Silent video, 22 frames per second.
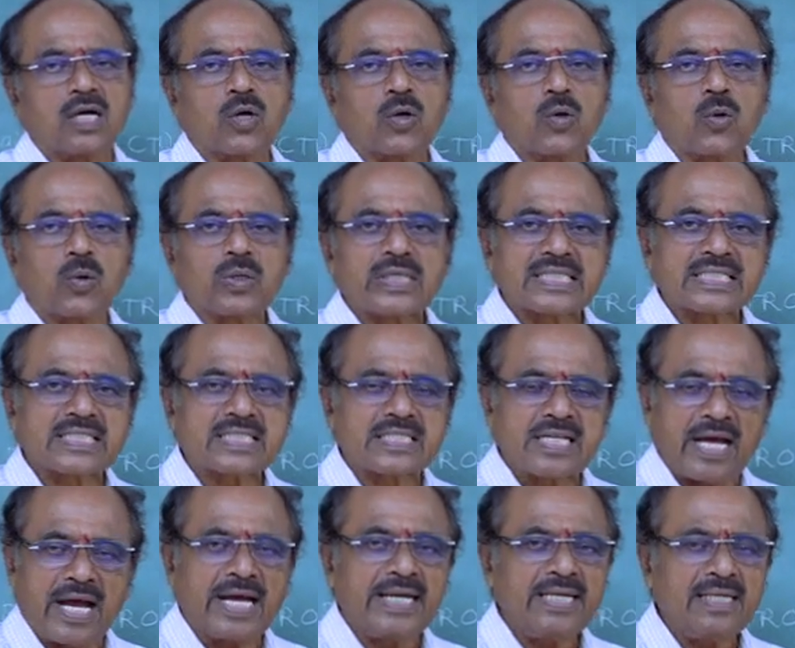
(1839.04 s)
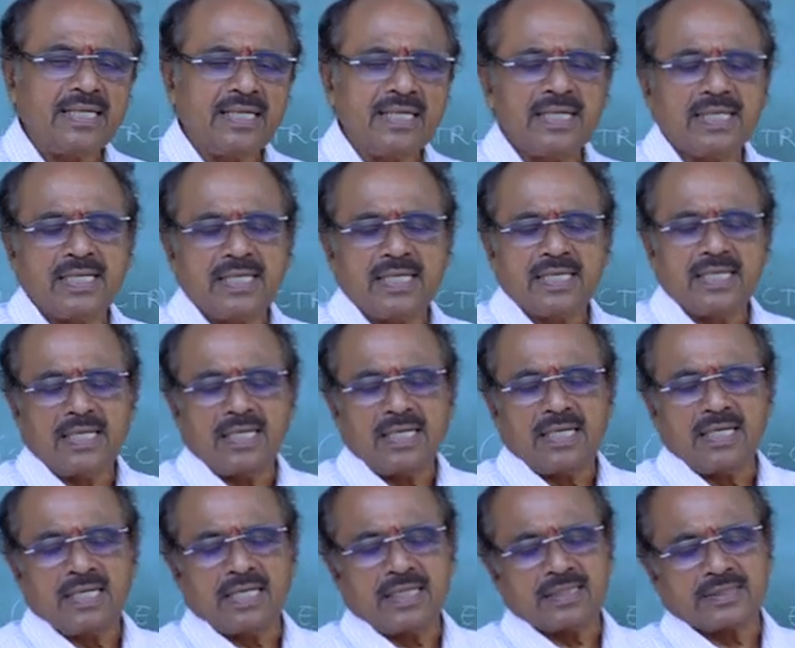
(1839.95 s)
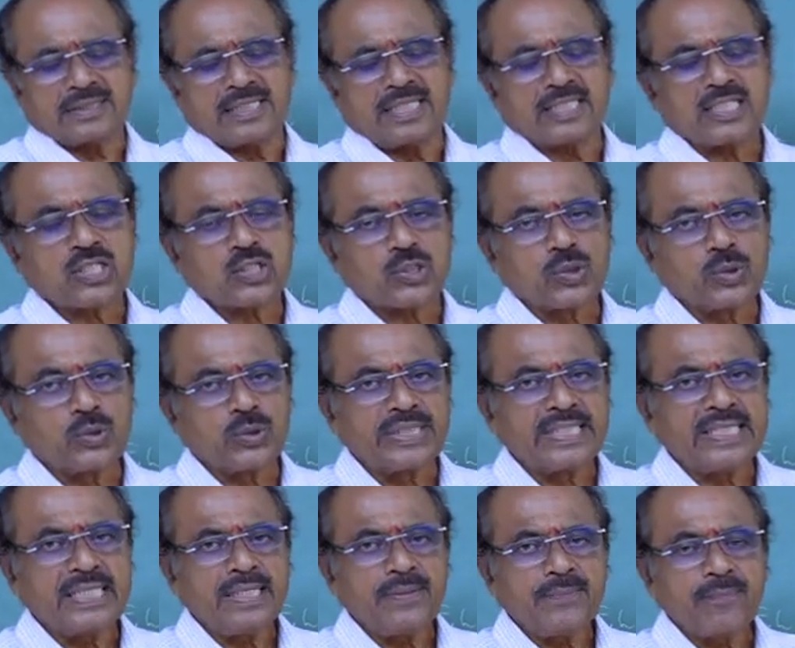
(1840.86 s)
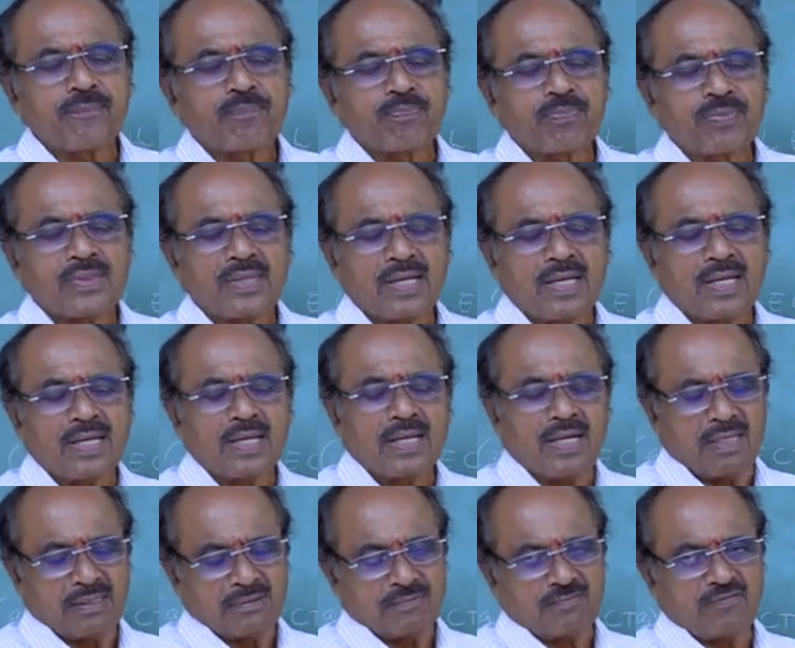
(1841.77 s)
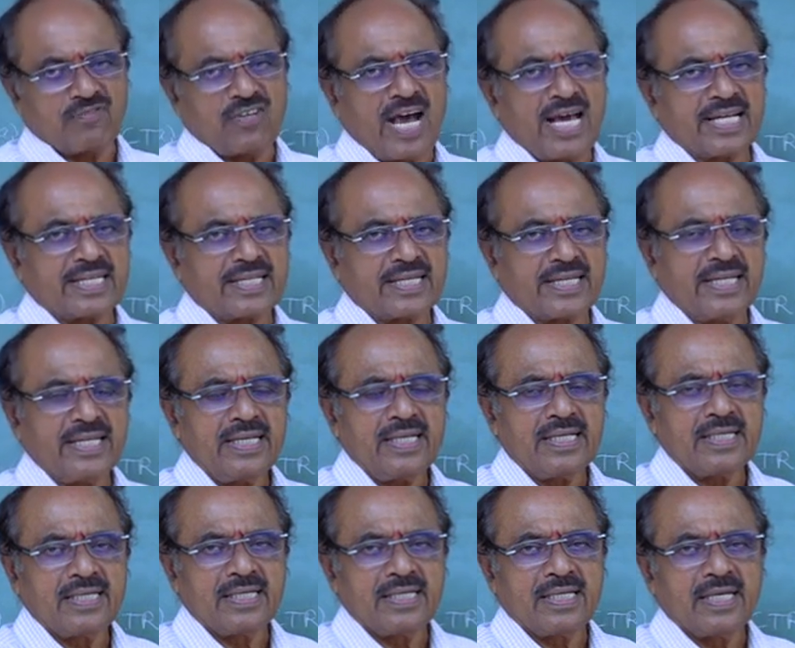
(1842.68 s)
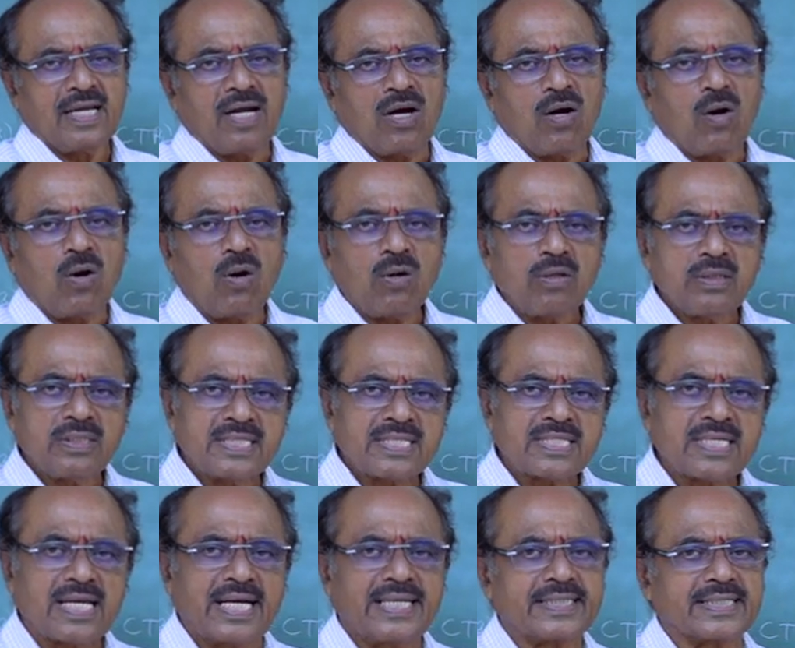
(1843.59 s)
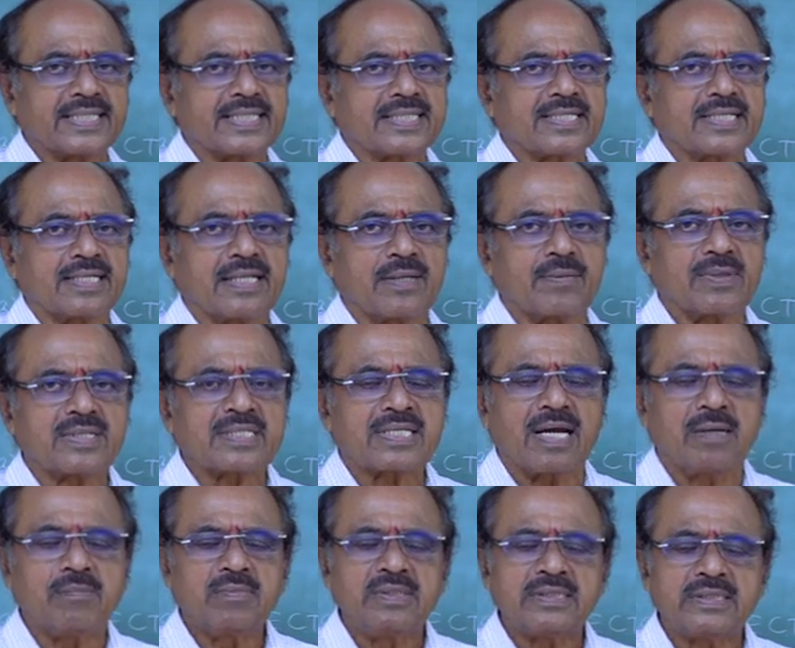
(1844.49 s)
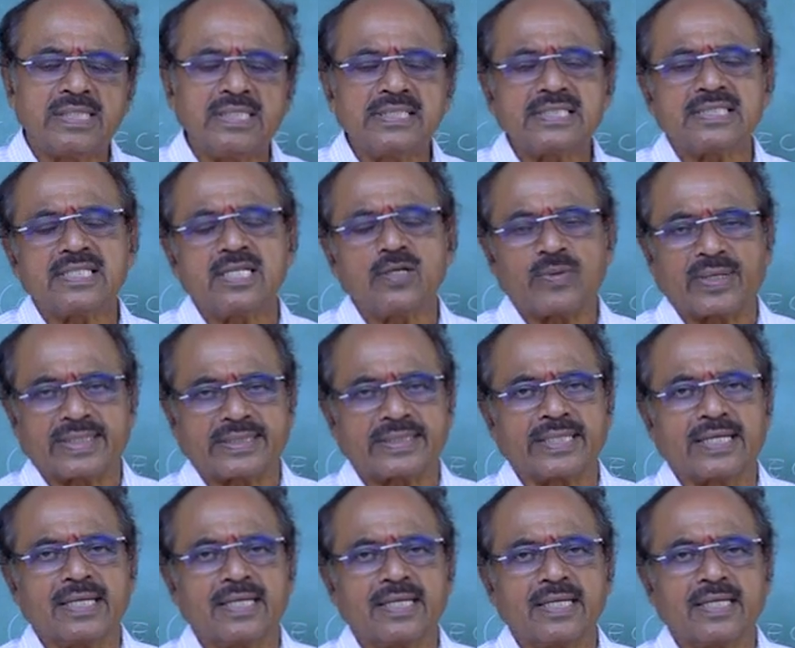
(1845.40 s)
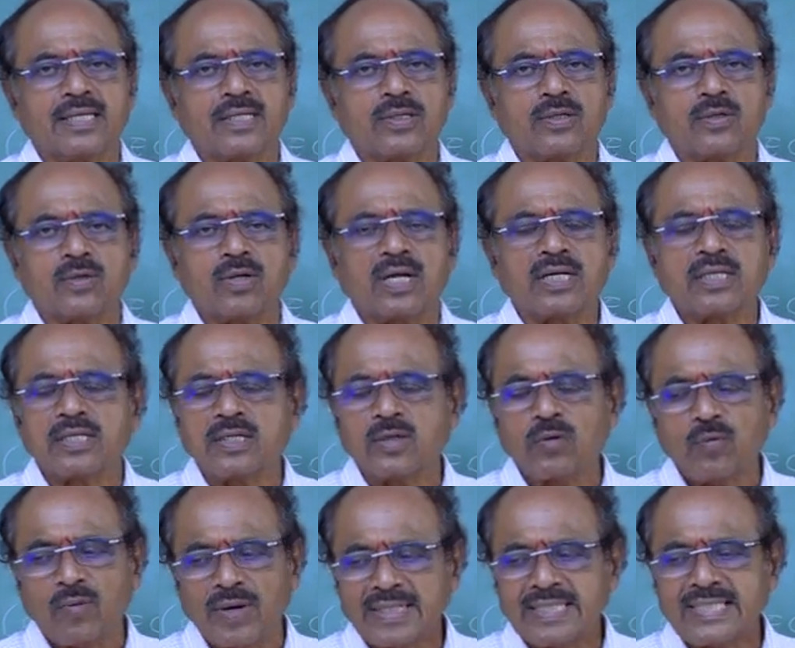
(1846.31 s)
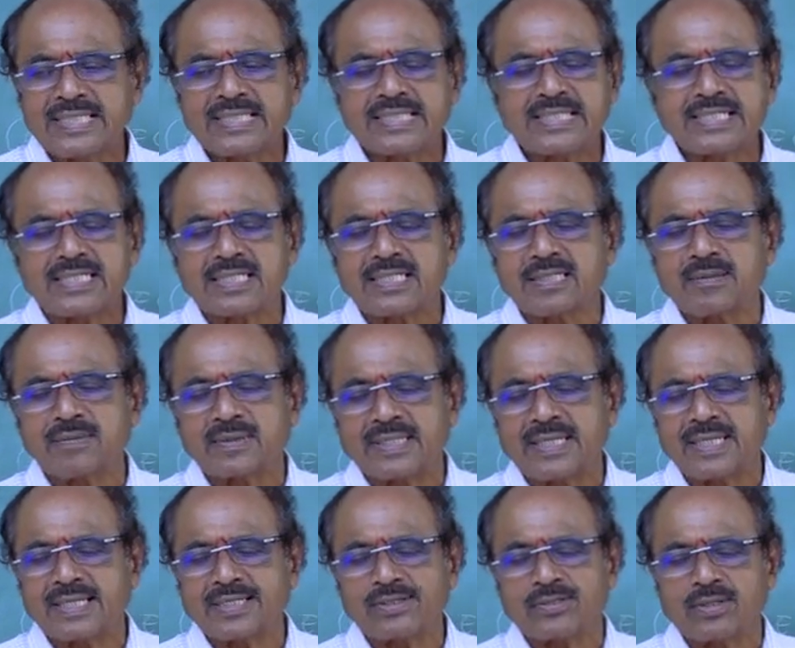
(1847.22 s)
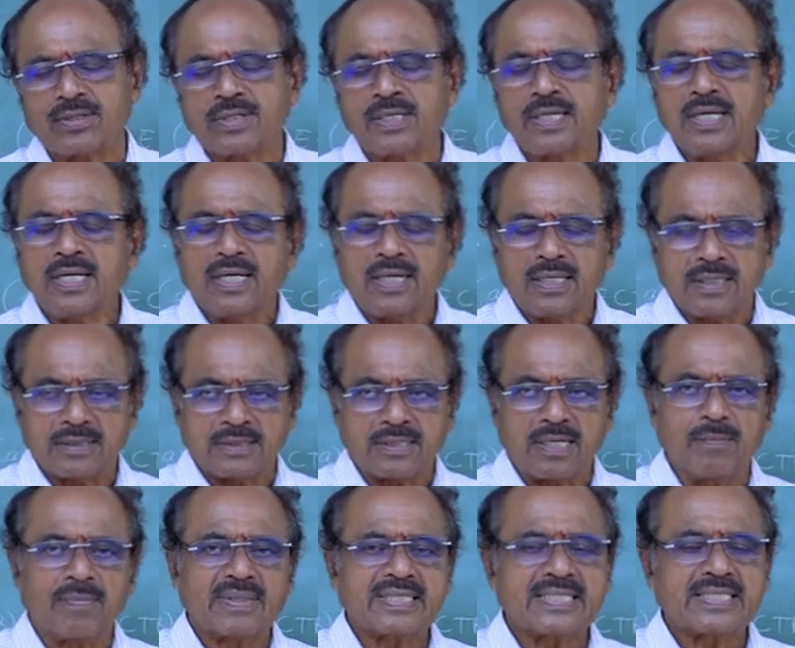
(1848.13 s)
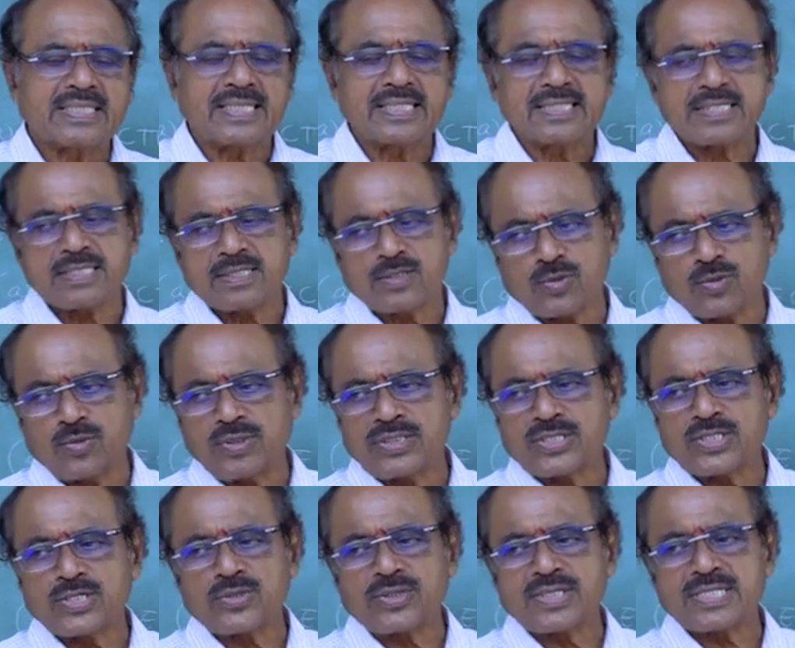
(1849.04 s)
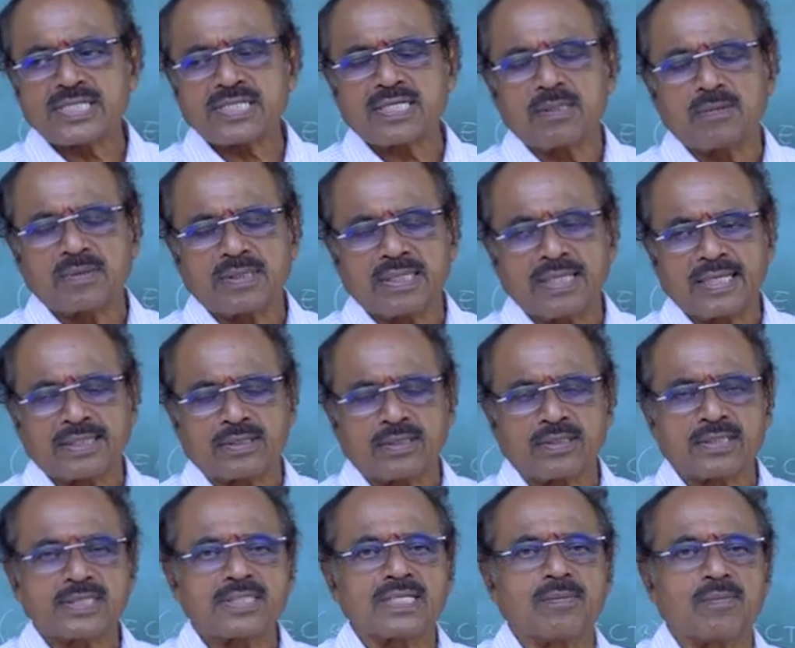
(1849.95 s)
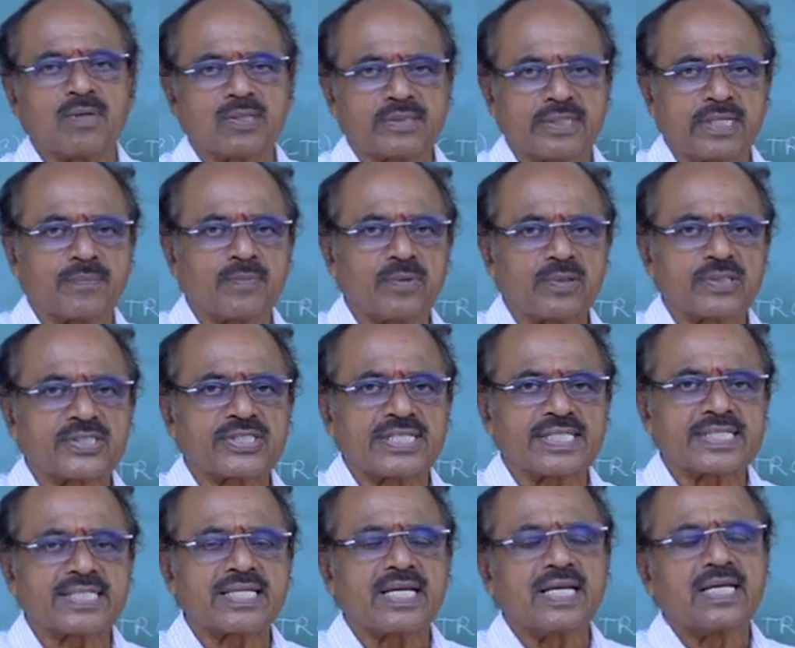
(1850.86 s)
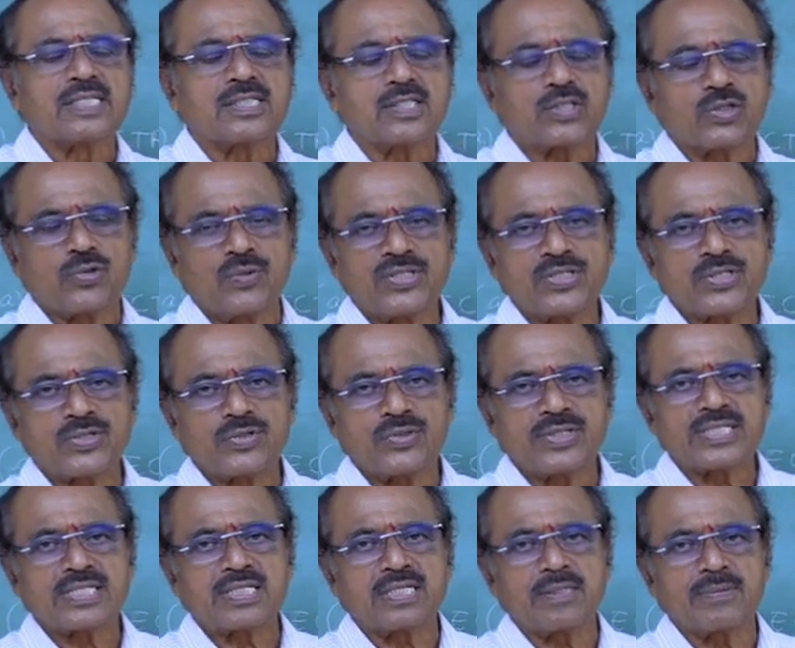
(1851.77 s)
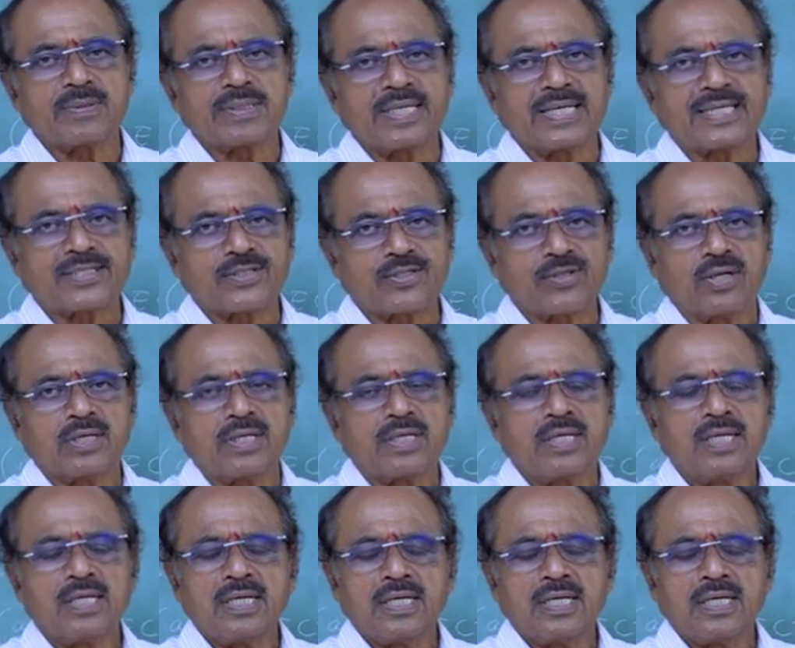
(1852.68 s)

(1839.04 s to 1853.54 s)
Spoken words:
Goldstein, then Stoney, Faraday. All these scientists, they were simultaneously working. None the one is discovered electron. Somebody says so and so discovered electron. Some other book says so and so discovered electron.